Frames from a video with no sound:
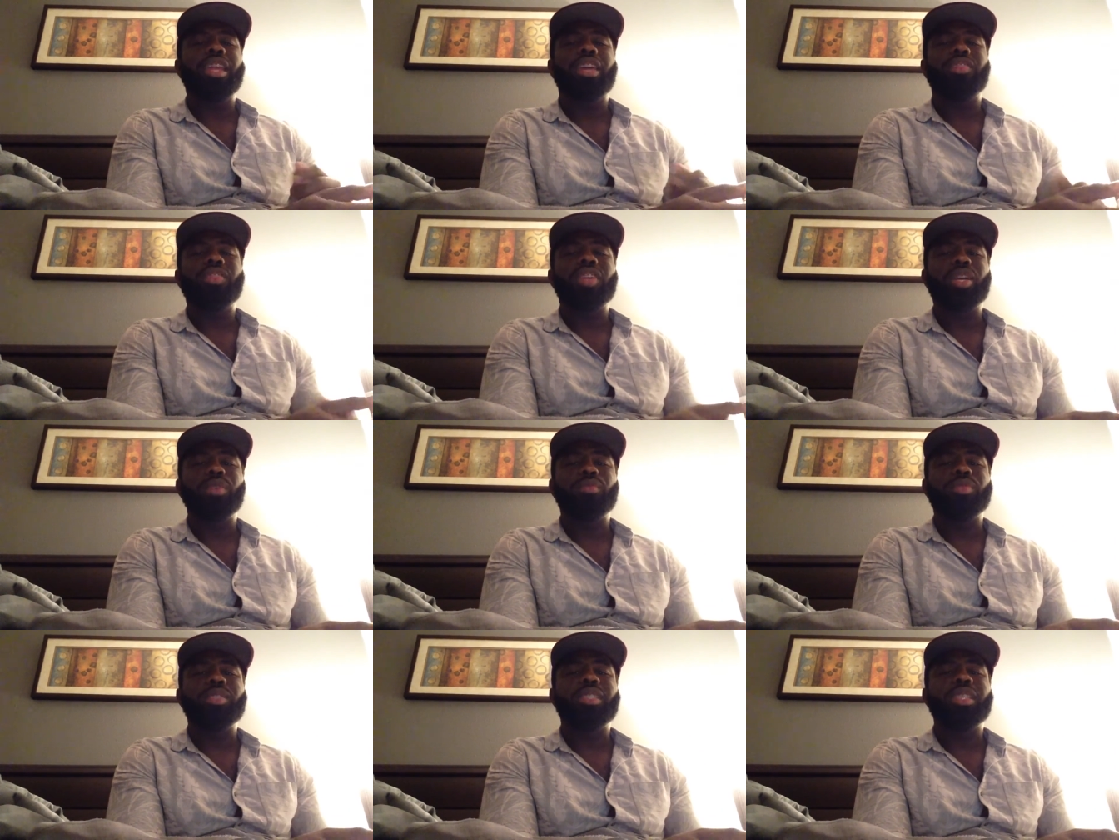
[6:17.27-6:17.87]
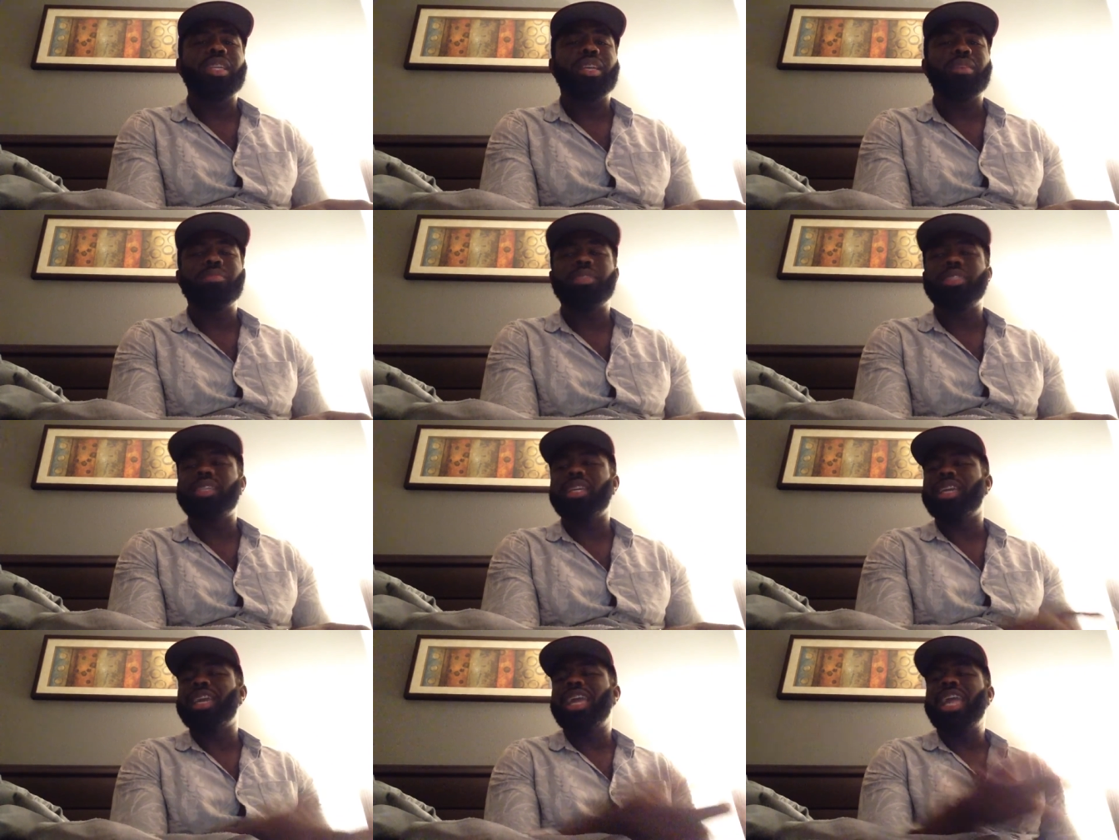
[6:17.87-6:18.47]
I think it was
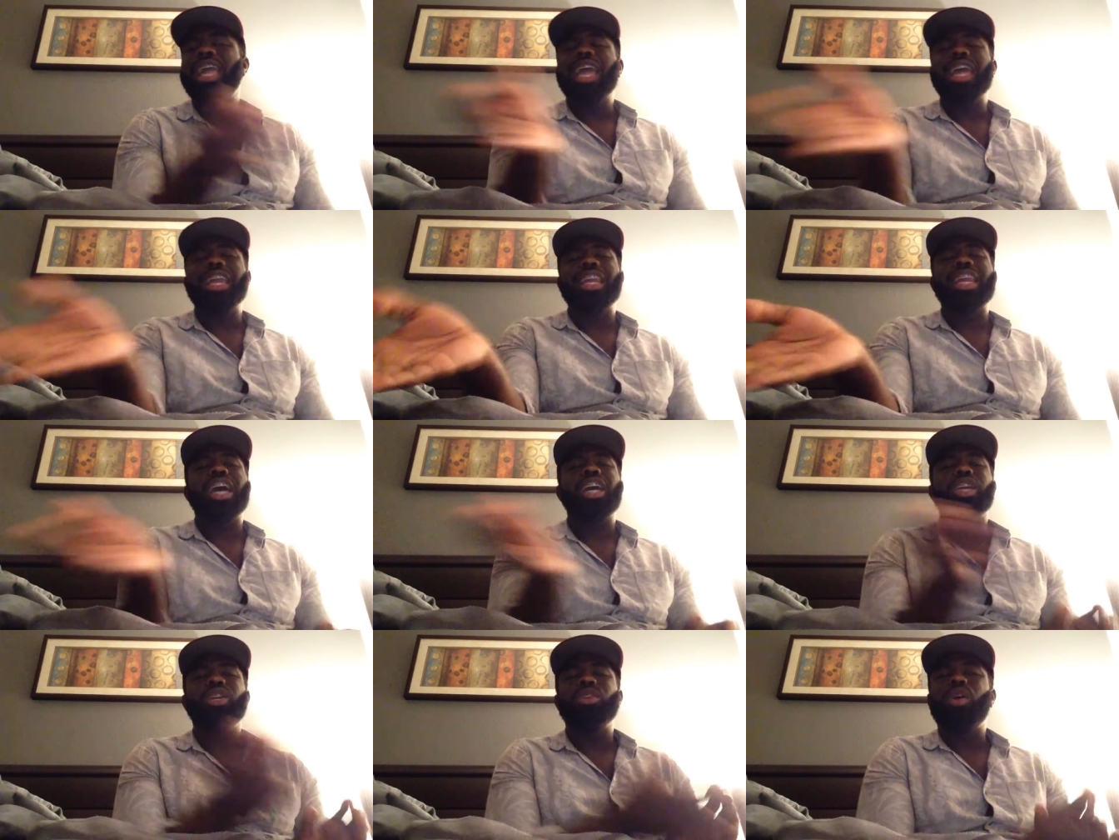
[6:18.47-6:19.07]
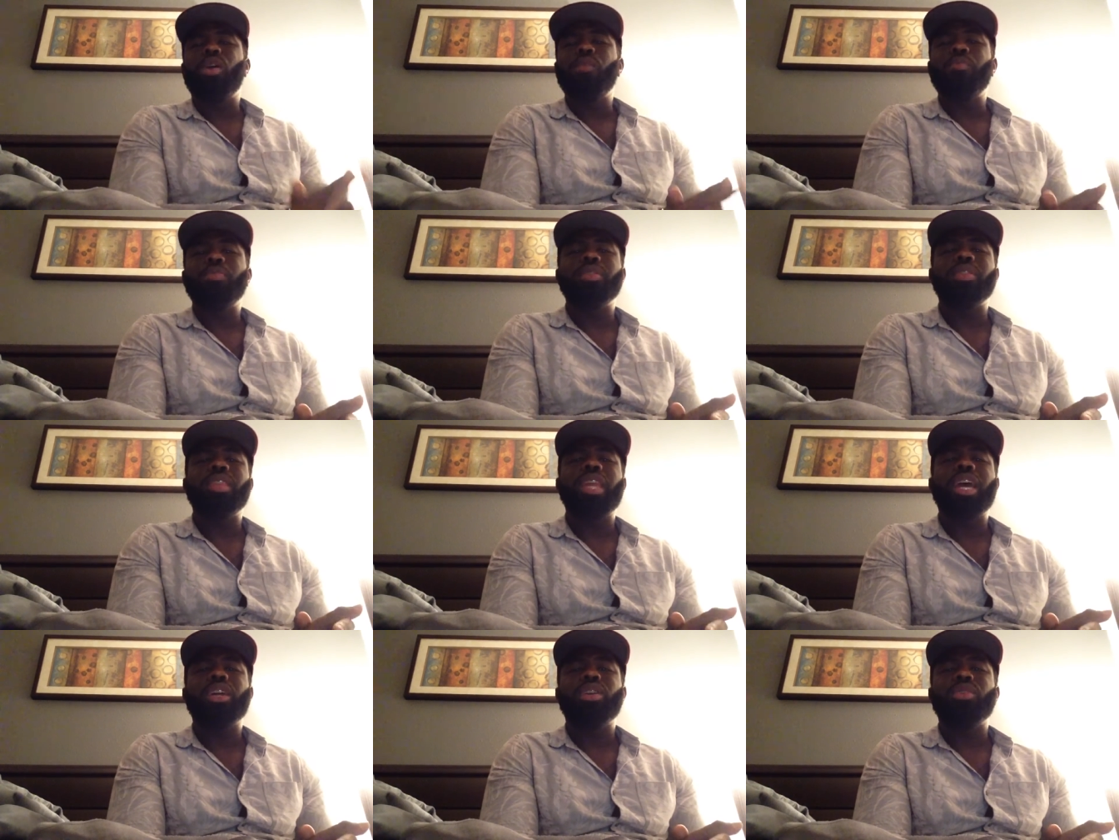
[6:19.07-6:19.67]
TMZ, and now you open
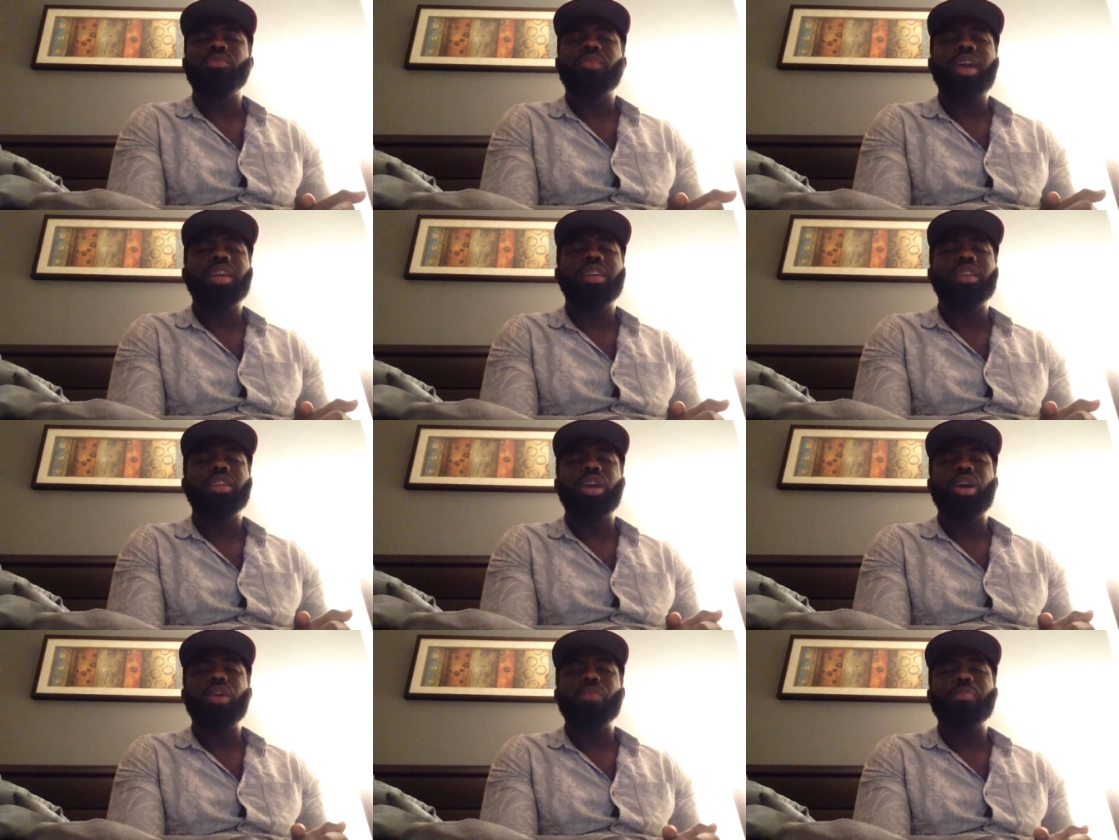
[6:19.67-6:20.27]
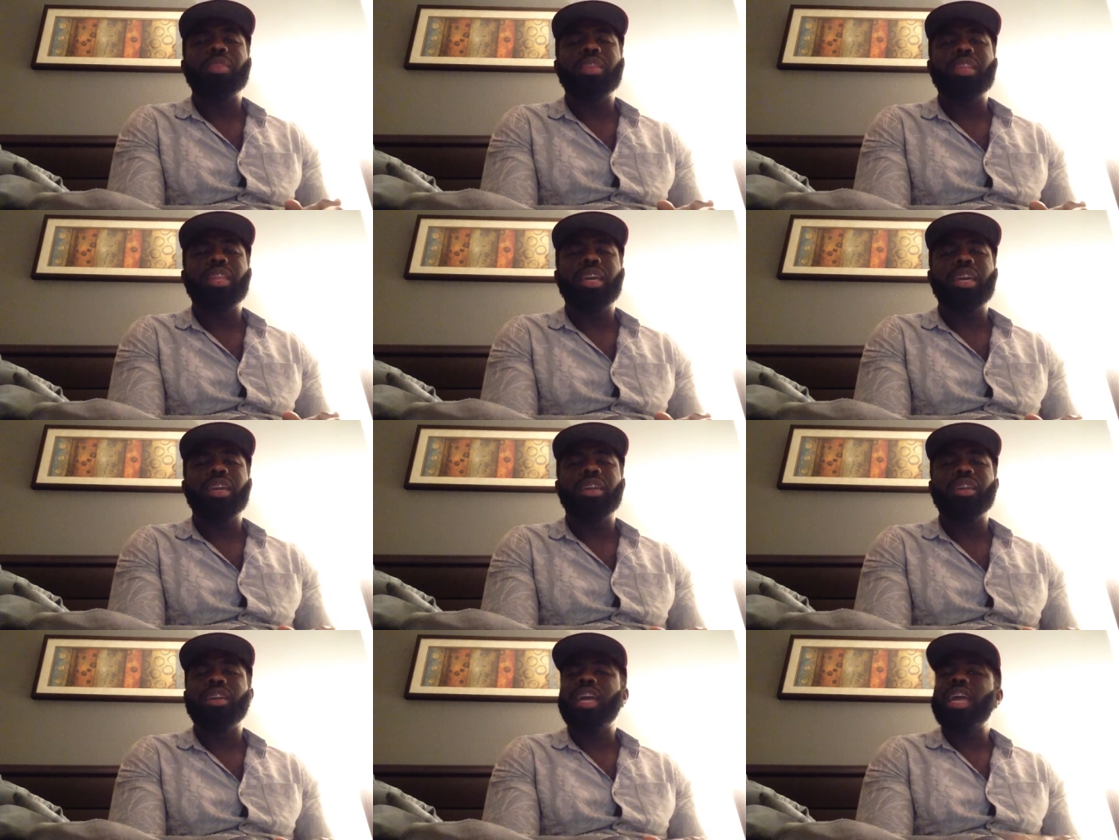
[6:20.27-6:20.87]
now you writing an open
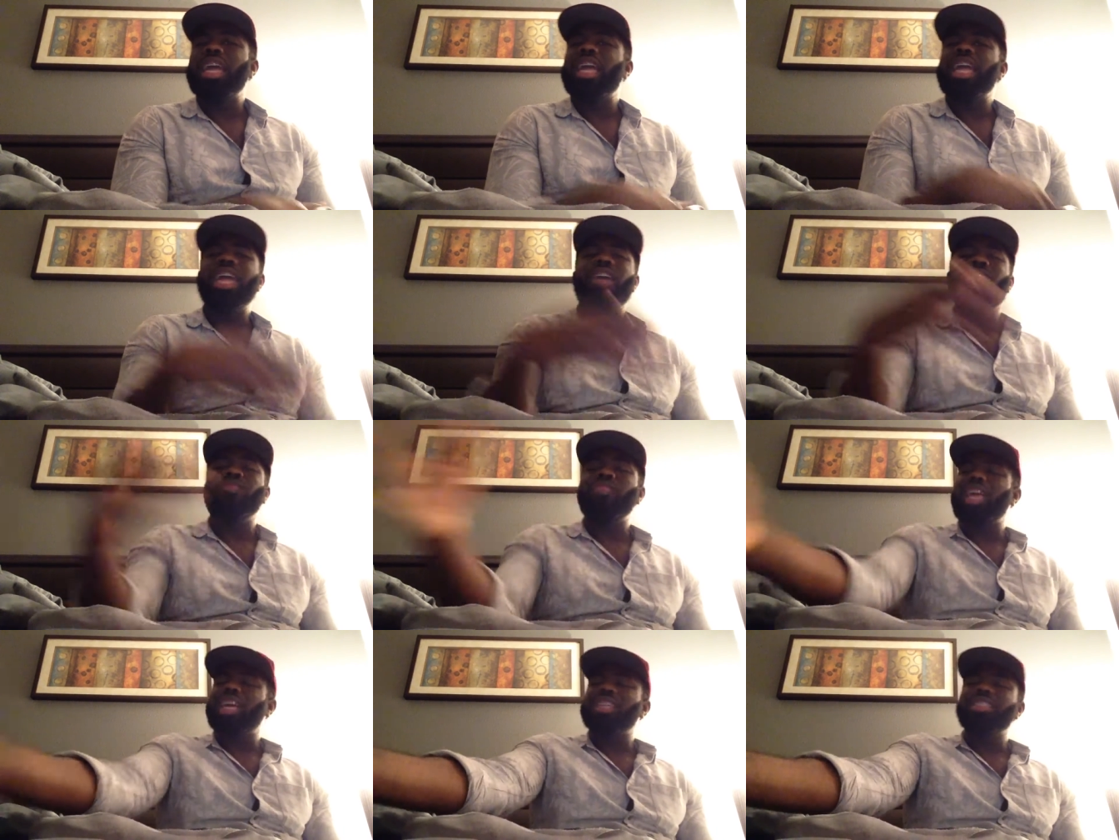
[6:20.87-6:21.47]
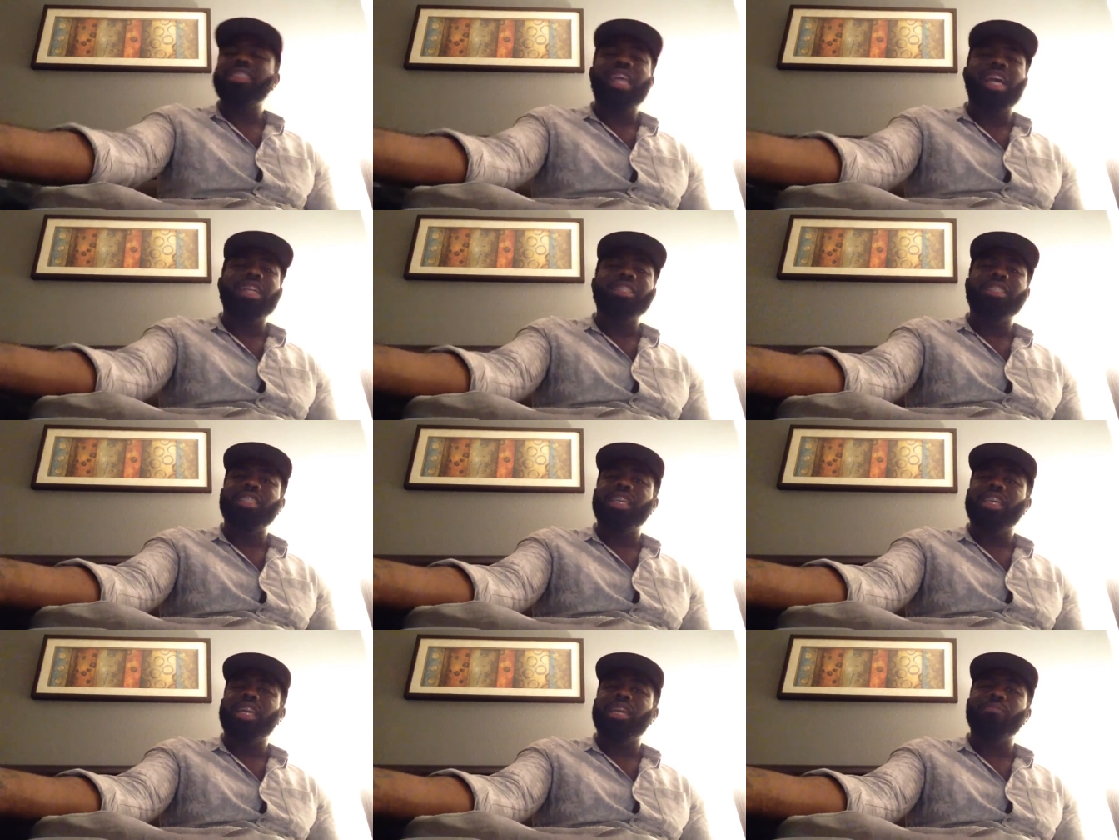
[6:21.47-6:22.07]
letter. If that's not
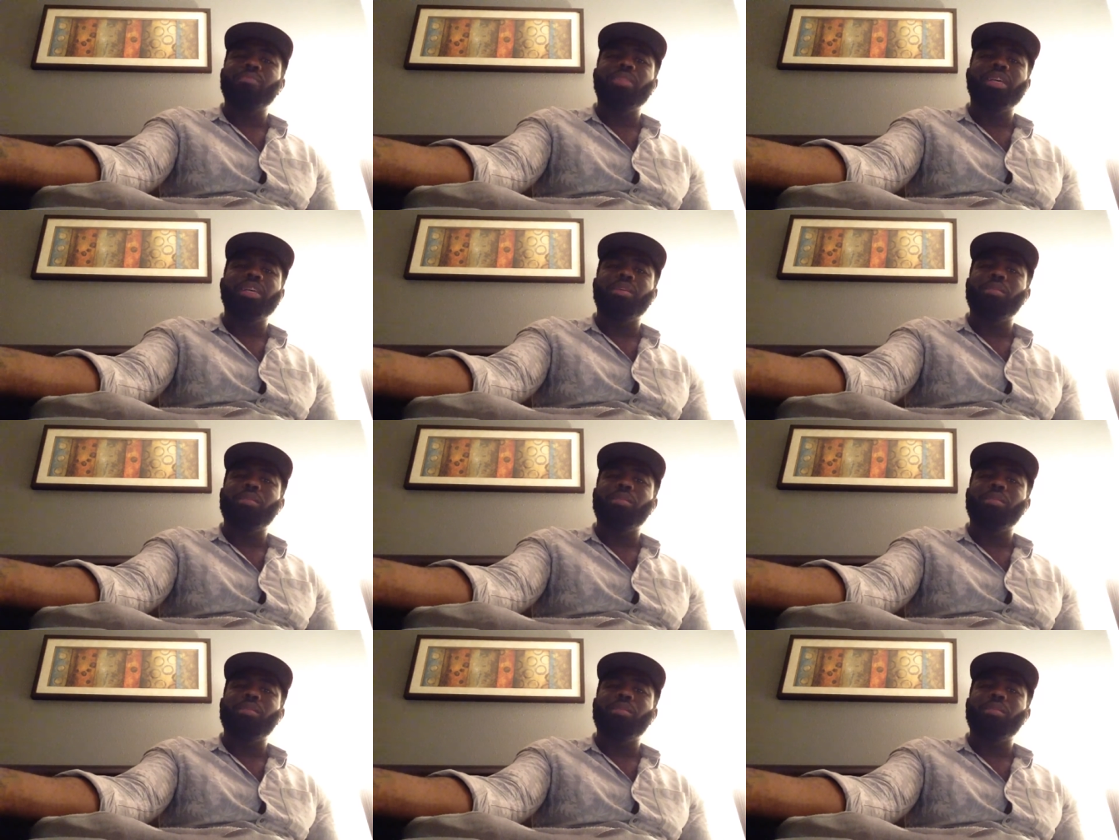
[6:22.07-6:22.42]
seeking pu-